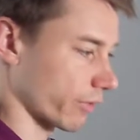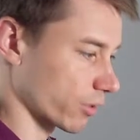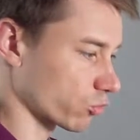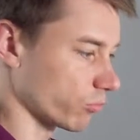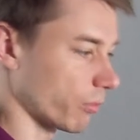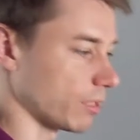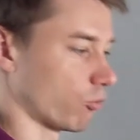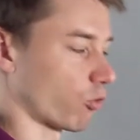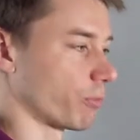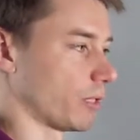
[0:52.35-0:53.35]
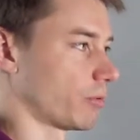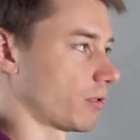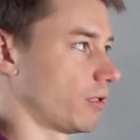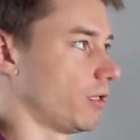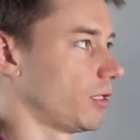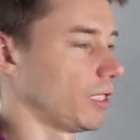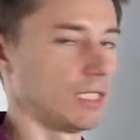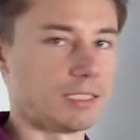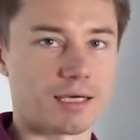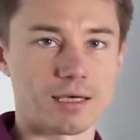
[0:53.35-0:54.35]
There could be many more people
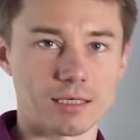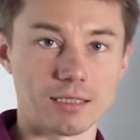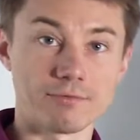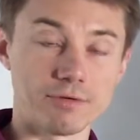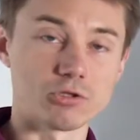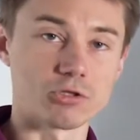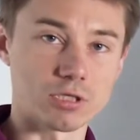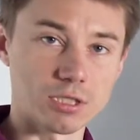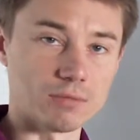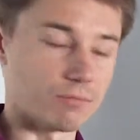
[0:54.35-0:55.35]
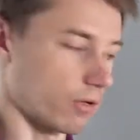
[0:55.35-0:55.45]
in a feature team.